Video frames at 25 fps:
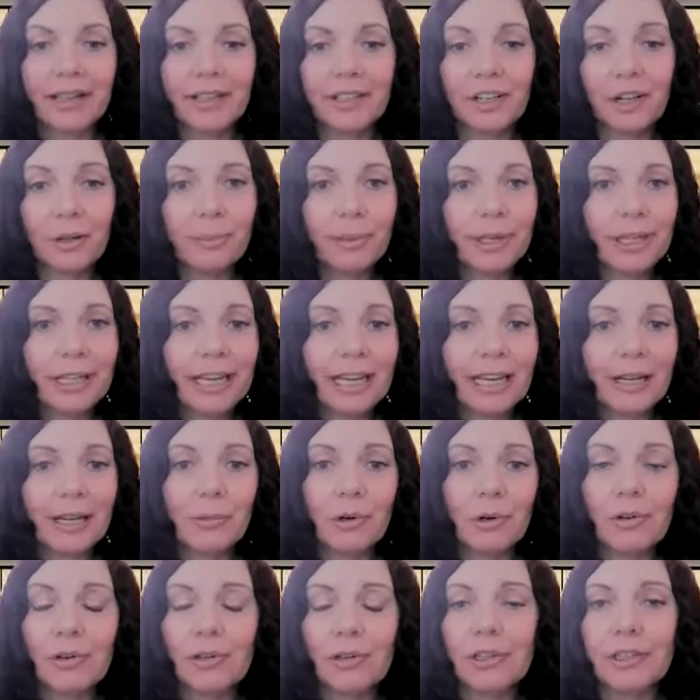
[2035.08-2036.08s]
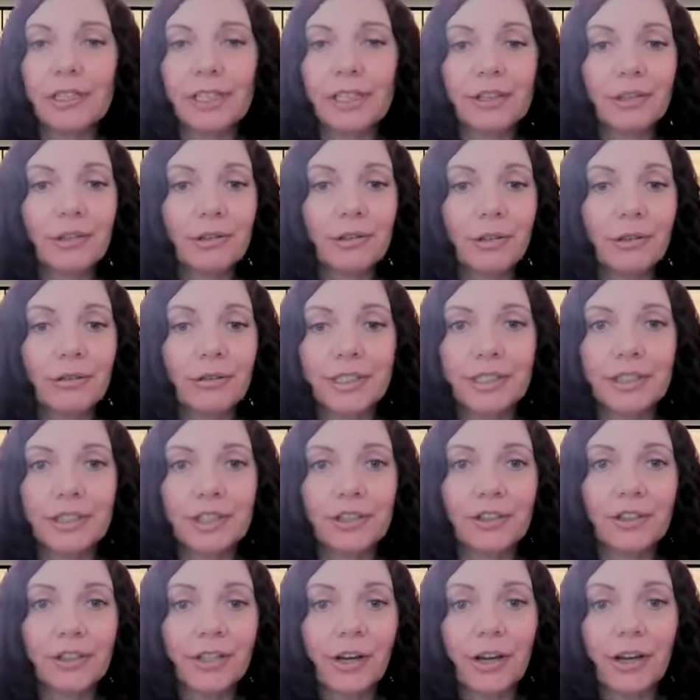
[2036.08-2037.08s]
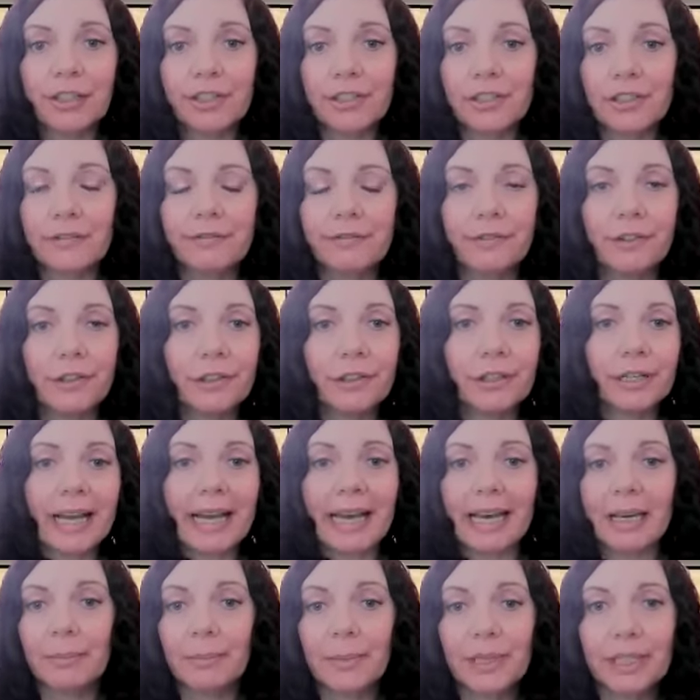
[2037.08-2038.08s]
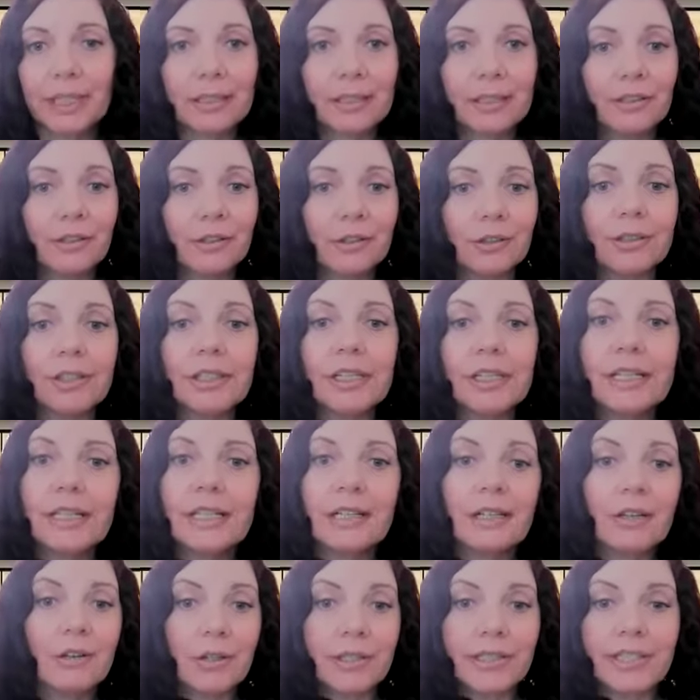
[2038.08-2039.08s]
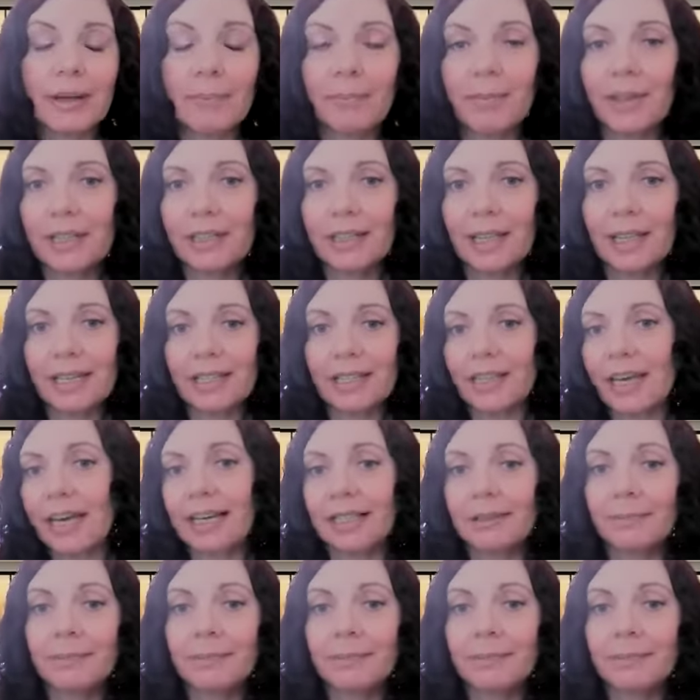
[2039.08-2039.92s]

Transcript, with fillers: Tylenol PM or, you know, going to your doctor for Ambien or or something like